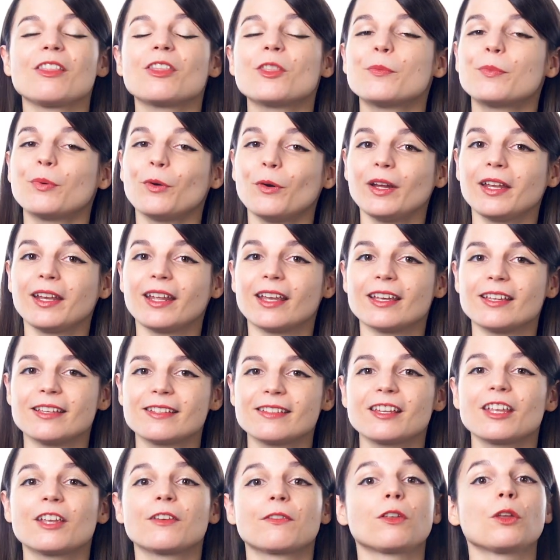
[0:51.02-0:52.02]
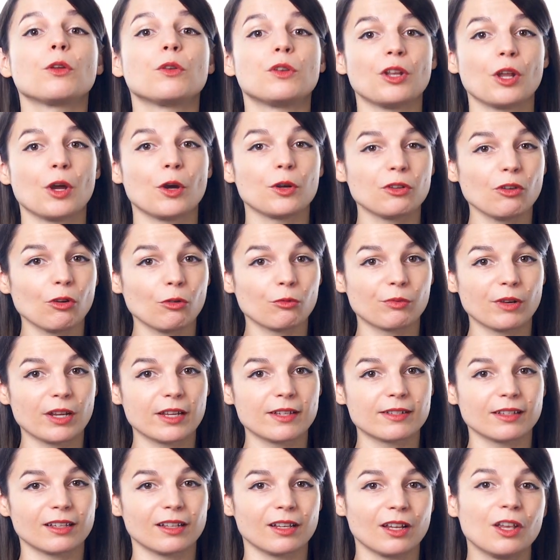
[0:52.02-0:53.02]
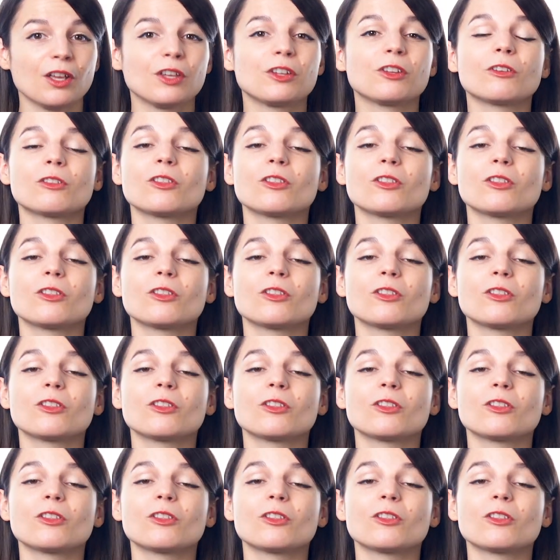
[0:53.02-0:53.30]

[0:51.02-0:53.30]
The point is, if you know your reason,